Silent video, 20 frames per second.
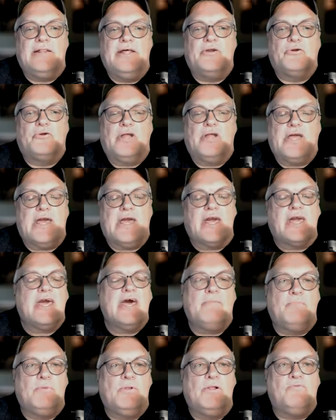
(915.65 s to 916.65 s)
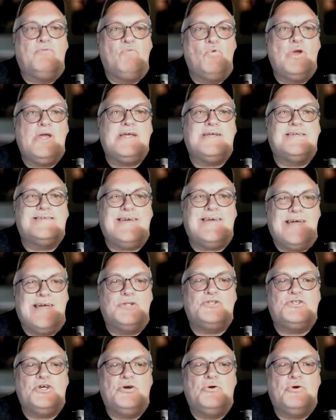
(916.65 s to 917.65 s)
literally a couple of weeks
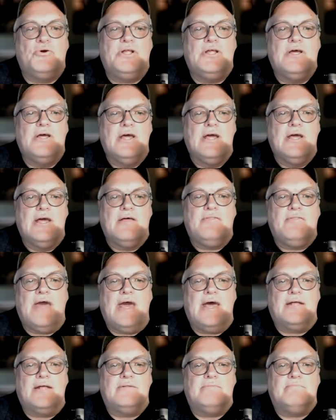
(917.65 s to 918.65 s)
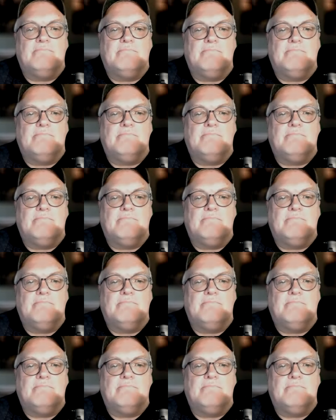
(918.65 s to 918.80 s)
into it that